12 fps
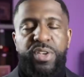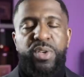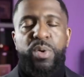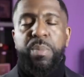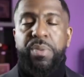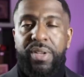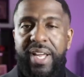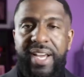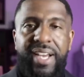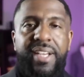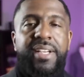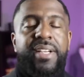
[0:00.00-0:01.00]
you
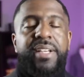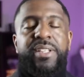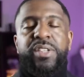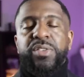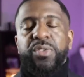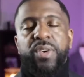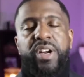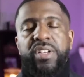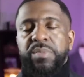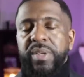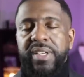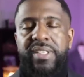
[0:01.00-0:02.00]
apply this
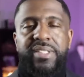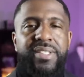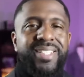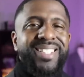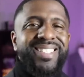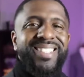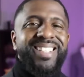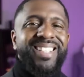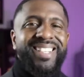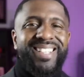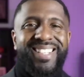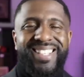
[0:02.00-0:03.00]
fragrance because this
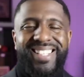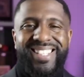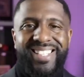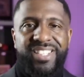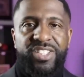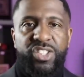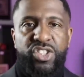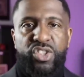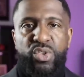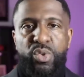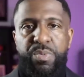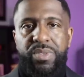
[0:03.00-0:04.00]
thing is
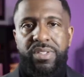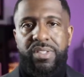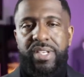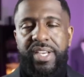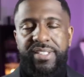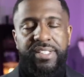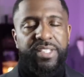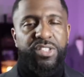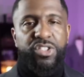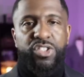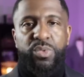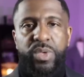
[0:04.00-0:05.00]
super sexy.
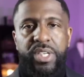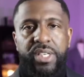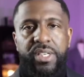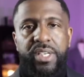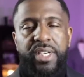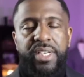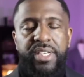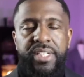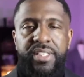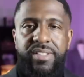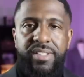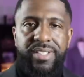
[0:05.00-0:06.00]
It's sweet.
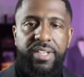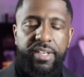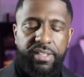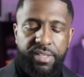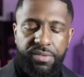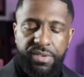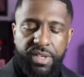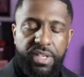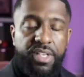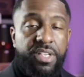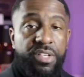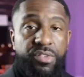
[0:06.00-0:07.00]
It's seductive.
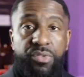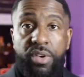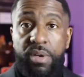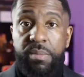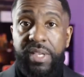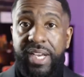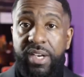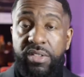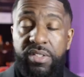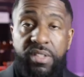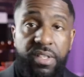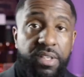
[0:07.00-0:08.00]
It is from the
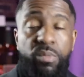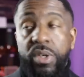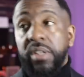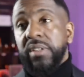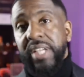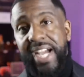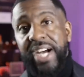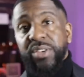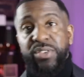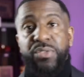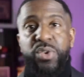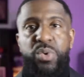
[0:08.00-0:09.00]
house, uh, well, the
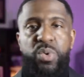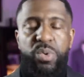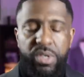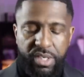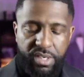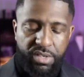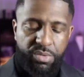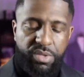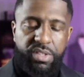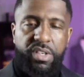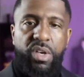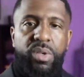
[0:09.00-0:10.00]
house of Oud, and this one
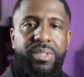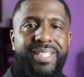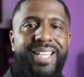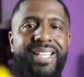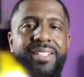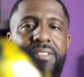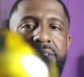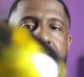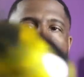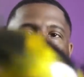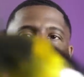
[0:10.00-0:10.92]
is called Dates